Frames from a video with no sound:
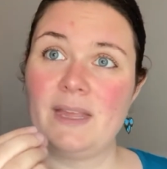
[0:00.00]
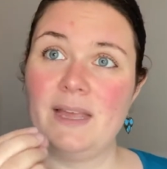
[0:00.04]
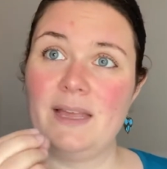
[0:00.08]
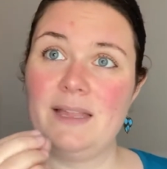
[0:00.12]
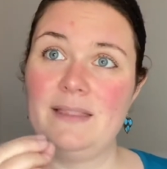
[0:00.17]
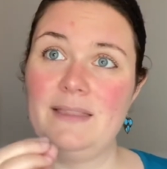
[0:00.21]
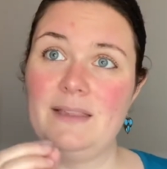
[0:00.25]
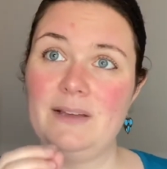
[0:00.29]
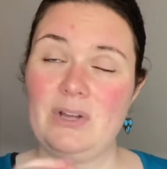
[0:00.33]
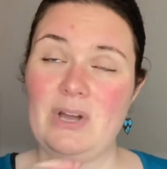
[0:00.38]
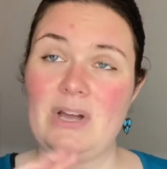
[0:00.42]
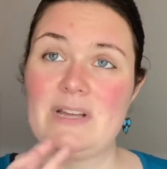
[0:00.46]

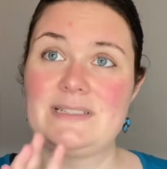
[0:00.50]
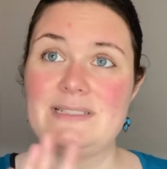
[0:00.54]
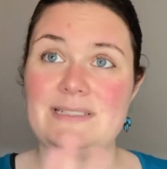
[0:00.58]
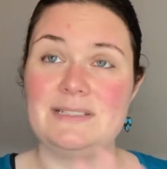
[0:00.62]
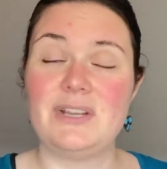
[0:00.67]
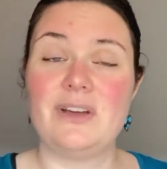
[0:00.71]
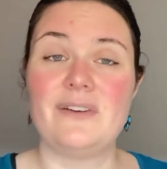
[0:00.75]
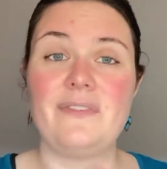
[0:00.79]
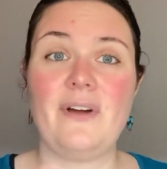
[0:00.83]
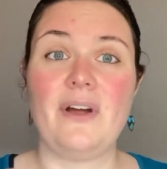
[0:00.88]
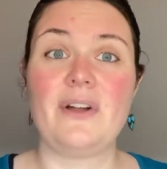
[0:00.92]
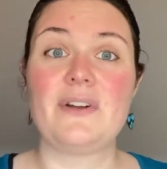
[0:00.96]
the content
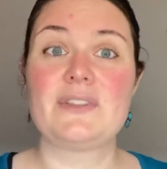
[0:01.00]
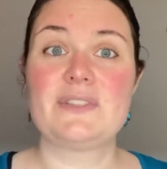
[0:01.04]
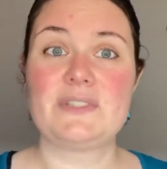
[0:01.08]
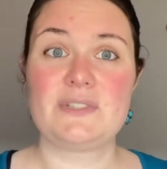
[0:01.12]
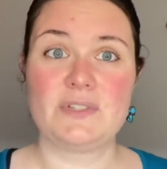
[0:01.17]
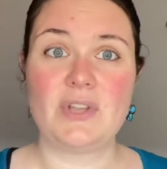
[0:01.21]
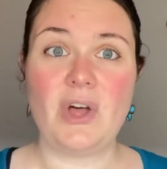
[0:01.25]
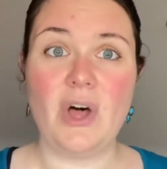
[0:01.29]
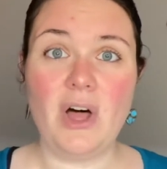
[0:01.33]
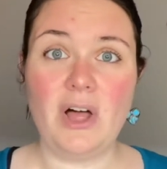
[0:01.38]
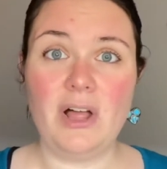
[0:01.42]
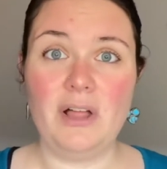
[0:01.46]
of our
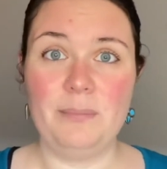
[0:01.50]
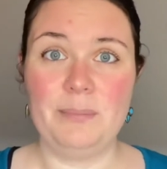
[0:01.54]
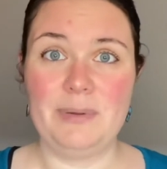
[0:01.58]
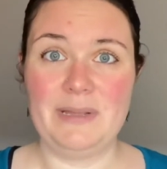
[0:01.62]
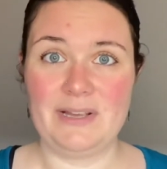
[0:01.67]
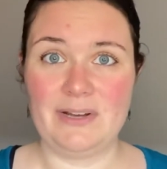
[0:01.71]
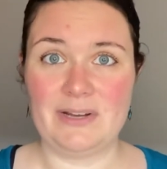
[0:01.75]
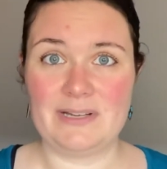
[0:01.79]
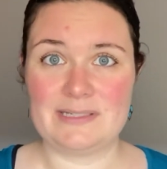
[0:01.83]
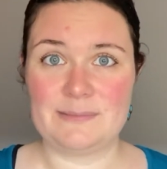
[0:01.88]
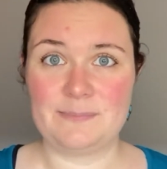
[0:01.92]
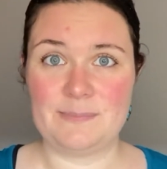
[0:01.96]
stall
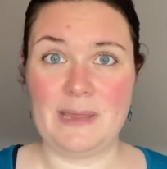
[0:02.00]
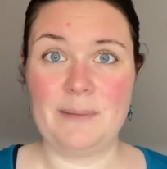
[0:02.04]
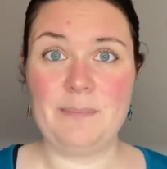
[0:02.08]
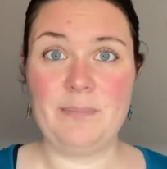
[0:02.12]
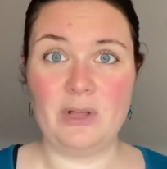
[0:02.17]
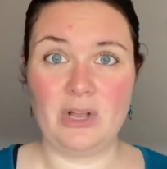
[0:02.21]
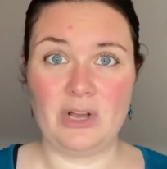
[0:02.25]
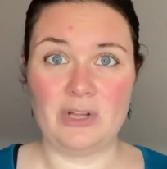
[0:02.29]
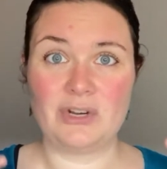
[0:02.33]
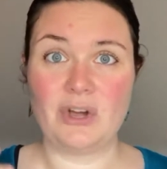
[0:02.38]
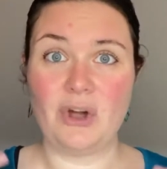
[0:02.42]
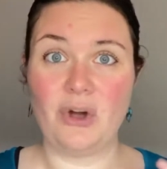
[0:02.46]
because
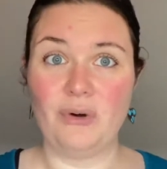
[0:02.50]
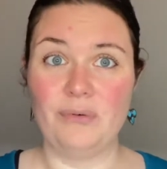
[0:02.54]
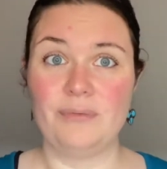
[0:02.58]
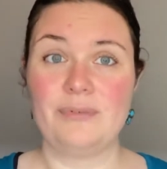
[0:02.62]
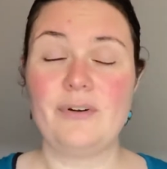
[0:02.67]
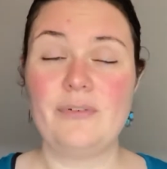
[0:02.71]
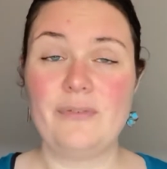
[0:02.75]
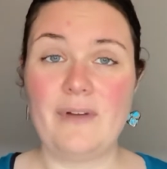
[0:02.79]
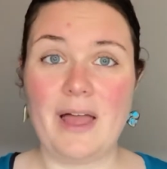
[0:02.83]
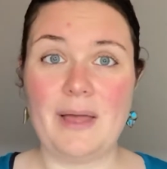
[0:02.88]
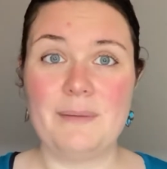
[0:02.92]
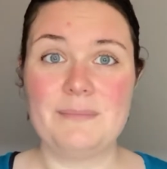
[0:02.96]
people got
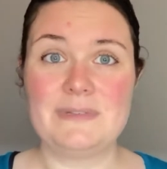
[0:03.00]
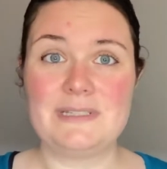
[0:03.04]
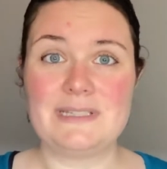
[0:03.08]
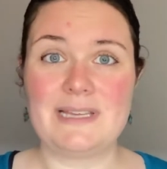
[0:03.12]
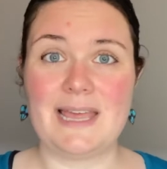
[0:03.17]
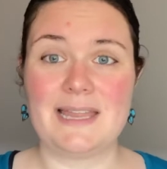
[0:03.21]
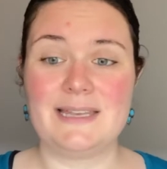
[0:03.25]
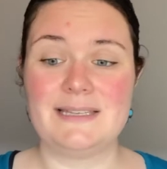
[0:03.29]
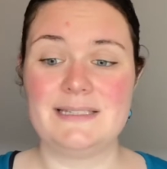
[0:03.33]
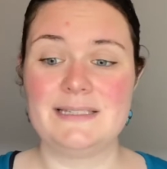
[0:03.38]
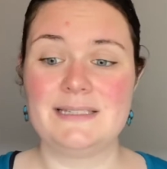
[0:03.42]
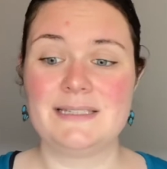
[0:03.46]
overwhelmed
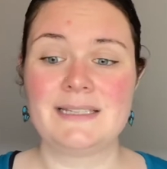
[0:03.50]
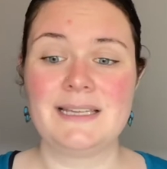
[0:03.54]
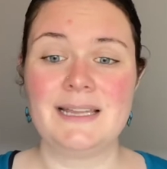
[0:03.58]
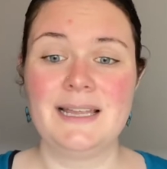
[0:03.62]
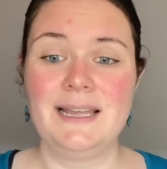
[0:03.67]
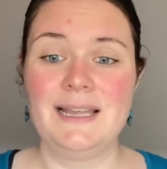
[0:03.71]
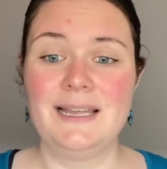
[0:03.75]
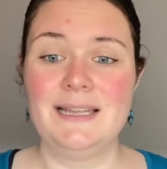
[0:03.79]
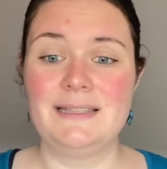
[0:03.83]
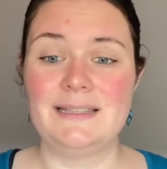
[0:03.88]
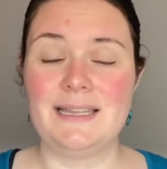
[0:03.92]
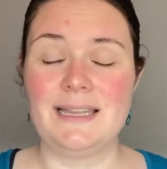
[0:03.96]
and
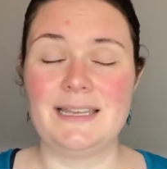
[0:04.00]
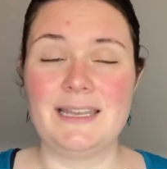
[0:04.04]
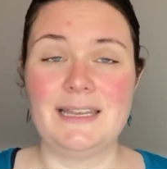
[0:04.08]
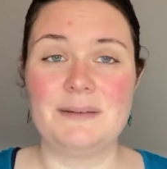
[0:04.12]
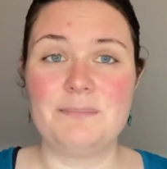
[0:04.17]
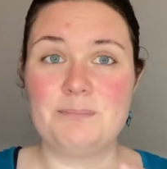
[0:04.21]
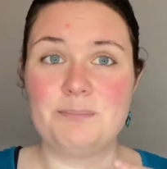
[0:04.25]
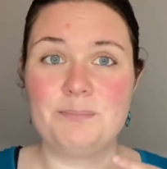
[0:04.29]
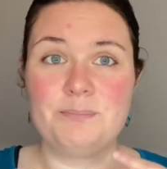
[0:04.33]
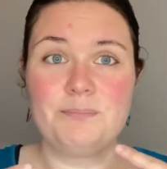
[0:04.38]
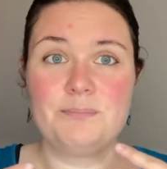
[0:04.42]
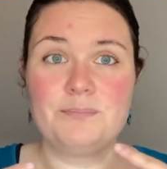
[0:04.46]
they
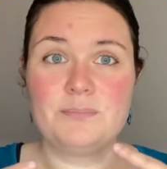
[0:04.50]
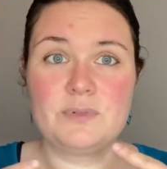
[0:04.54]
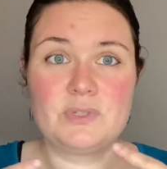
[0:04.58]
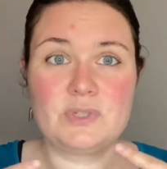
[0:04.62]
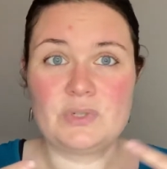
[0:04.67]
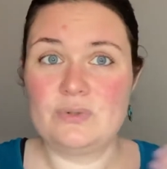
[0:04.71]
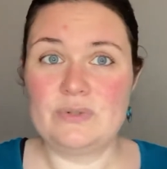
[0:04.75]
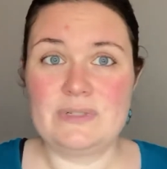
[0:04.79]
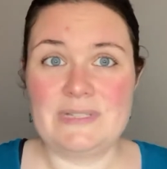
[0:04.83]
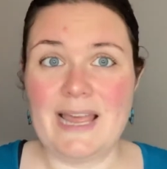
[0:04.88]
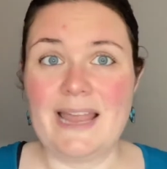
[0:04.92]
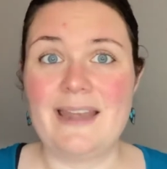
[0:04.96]
didn't
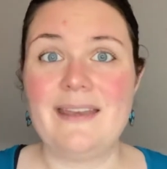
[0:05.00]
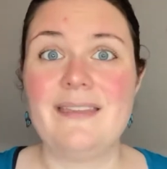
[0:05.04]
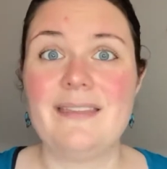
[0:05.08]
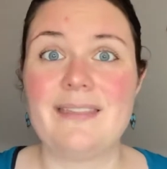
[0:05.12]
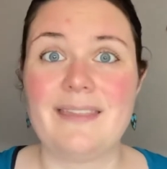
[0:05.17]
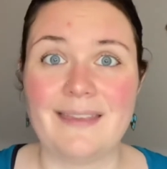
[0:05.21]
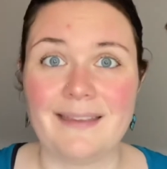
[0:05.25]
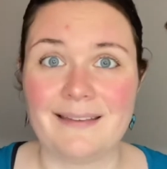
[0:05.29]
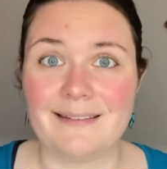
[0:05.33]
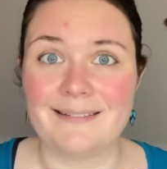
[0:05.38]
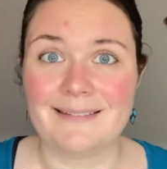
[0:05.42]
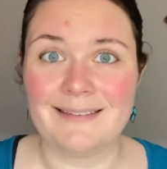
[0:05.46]
choose
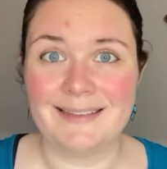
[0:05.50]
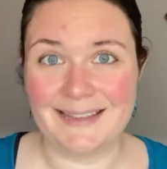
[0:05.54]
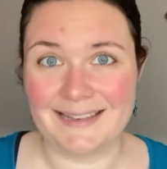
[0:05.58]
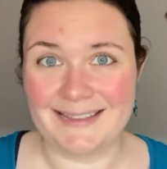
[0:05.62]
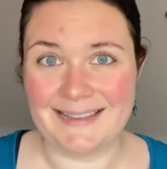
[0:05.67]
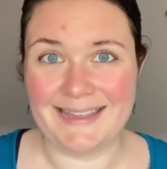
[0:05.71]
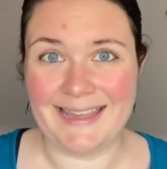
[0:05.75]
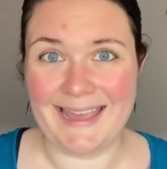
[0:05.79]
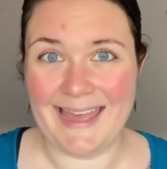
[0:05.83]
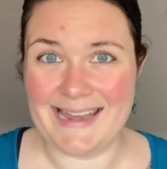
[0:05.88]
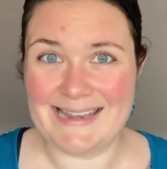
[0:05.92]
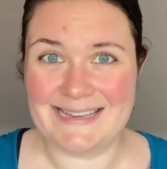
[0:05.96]
anything in
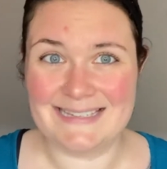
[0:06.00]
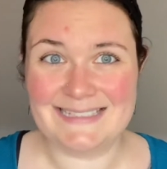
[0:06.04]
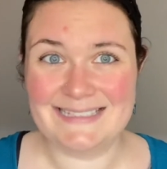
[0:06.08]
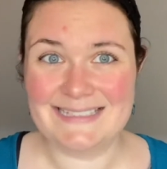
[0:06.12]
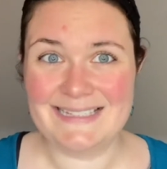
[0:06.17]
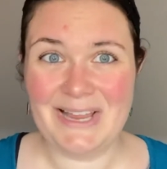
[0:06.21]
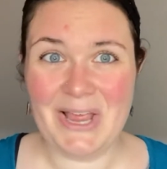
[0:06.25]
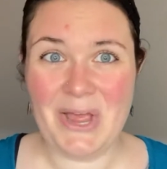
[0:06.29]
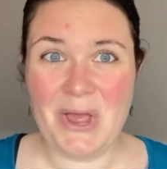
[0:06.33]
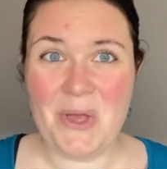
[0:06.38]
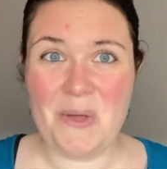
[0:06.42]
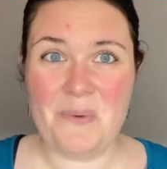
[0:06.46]
the end
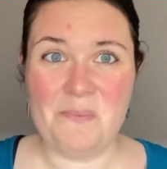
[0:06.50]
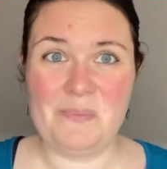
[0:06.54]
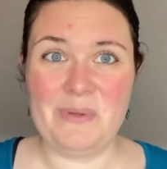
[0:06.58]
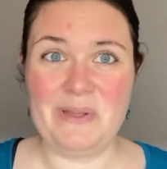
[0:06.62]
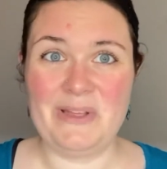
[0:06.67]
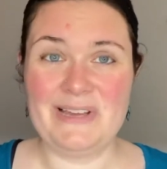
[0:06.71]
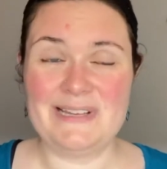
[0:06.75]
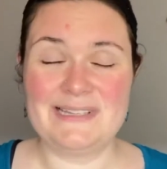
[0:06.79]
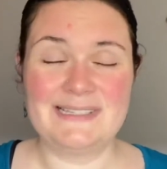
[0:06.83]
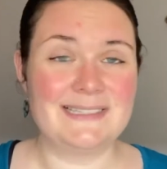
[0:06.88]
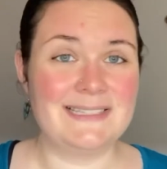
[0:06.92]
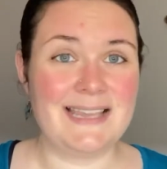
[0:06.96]

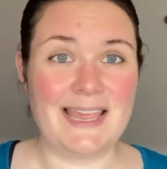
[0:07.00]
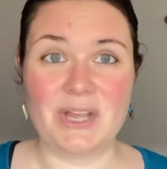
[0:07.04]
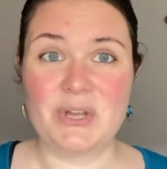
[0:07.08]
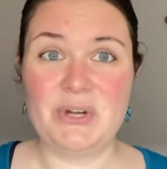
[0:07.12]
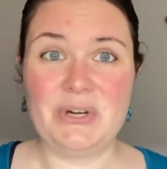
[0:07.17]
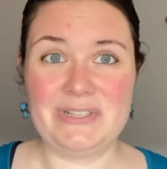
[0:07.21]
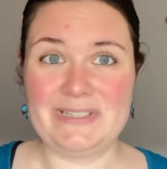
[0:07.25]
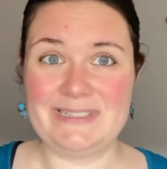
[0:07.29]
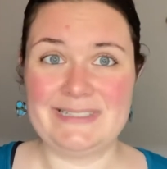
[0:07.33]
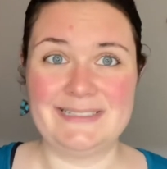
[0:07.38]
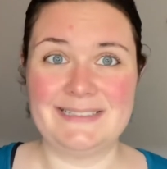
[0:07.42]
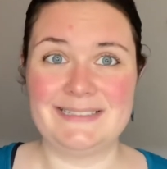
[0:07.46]
because they
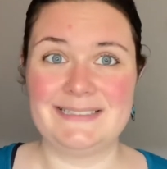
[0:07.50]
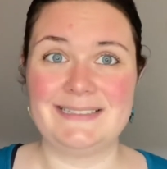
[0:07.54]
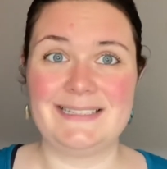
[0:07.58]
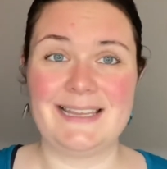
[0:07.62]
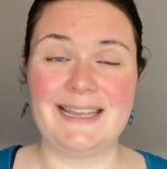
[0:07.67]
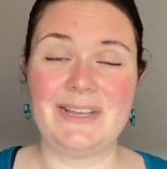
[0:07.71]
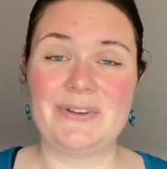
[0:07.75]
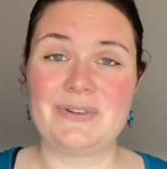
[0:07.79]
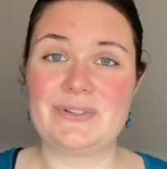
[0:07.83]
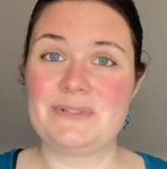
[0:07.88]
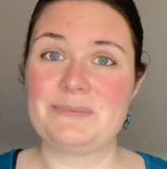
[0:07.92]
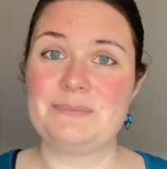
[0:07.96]
couldn't. They
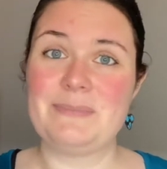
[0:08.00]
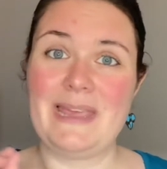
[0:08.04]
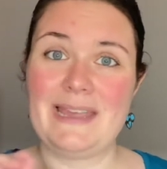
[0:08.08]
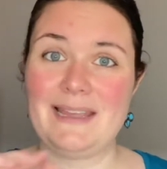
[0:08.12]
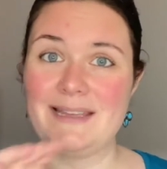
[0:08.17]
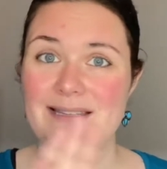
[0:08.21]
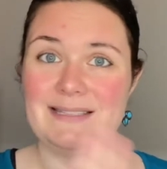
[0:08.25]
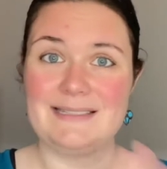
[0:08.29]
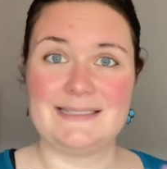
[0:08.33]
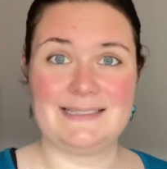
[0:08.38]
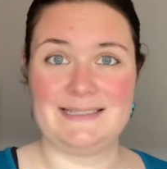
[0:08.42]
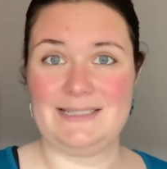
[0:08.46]
couldn't make a
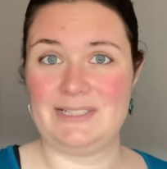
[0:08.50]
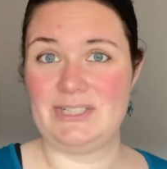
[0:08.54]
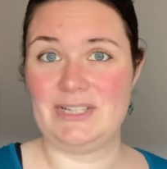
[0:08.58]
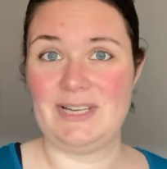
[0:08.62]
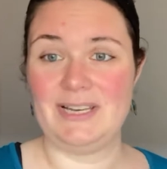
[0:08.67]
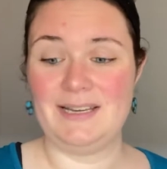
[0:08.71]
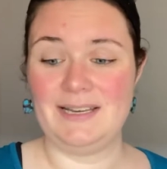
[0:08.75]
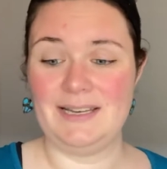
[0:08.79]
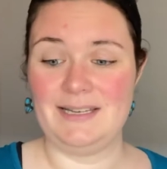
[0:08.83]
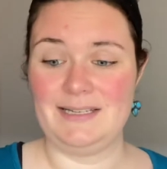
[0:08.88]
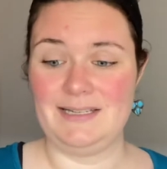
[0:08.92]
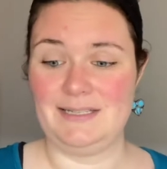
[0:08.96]

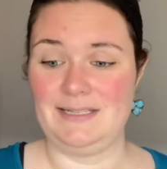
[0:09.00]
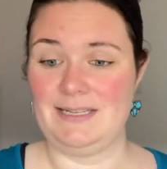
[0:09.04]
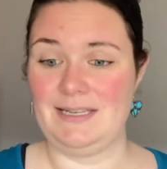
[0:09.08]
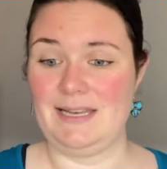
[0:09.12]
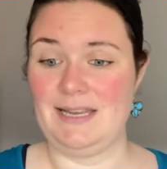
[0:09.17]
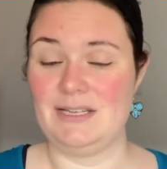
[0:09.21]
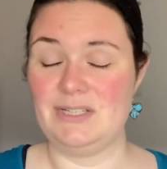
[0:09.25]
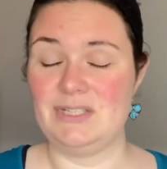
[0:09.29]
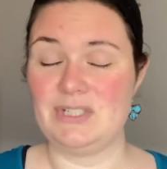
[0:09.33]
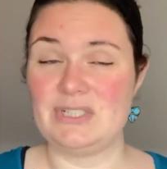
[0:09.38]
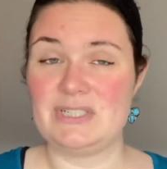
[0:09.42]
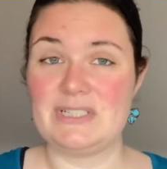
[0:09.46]
decision and
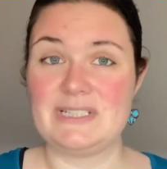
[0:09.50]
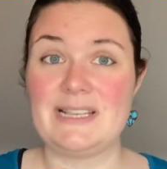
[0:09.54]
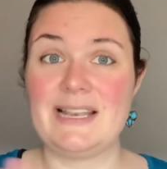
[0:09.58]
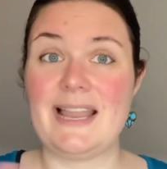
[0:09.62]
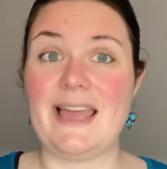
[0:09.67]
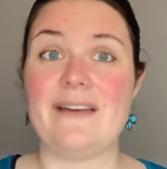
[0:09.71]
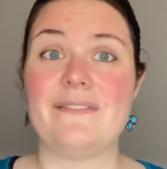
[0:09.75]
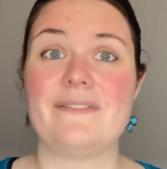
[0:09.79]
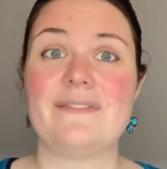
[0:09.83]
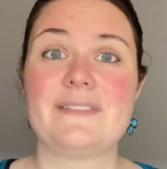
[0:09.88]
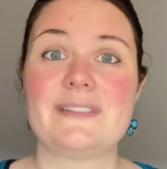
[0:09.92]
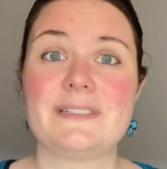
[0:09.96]
they just
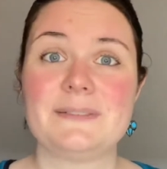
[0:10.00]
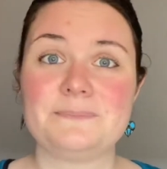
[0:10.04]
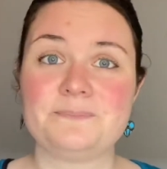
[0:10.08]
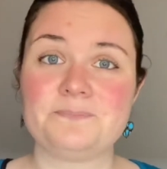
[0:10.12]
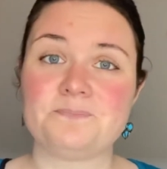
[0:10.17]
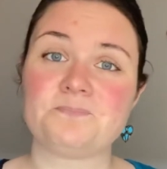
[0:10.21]
left.